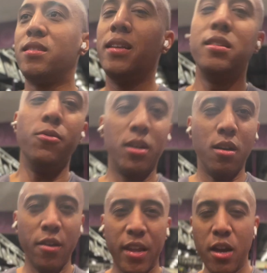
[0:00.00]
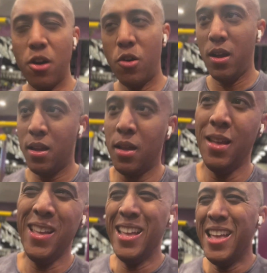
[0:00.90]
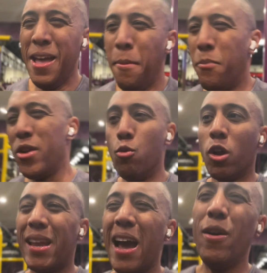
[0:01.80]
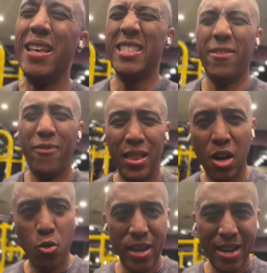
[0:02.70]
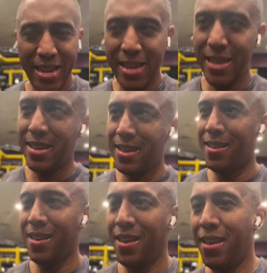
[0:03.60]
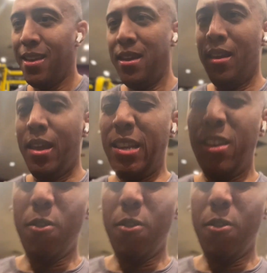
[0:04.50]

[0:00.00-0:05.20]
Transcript: Got done with cardio. Pre-workout is flowing. And you know,